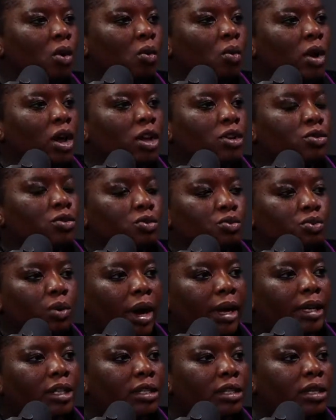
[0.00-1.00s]
where you
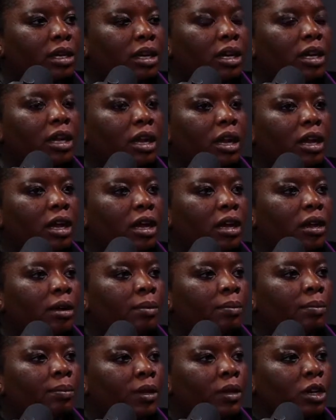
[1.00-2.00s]
write
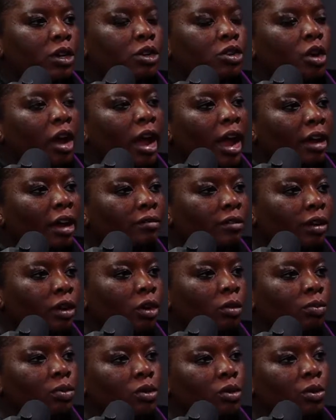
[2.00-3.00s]
in your
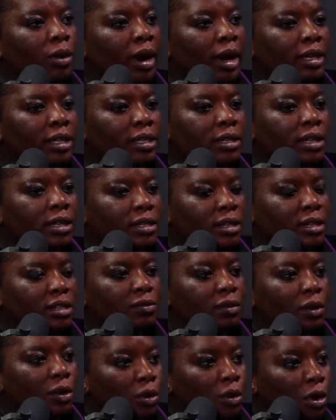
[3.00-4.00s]
envelopes, you write, this is
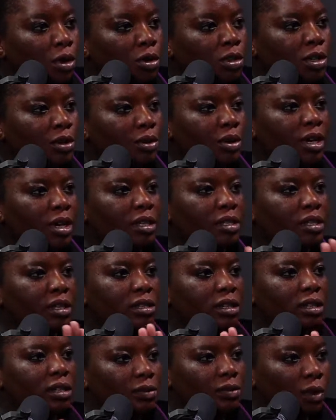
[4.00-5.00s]
for groceries,
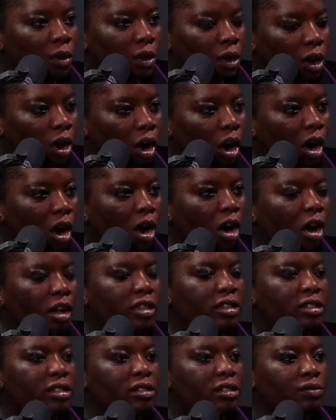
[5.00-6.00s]
this is for a car,
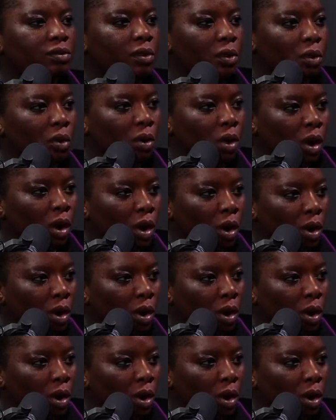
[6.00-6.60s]
this is for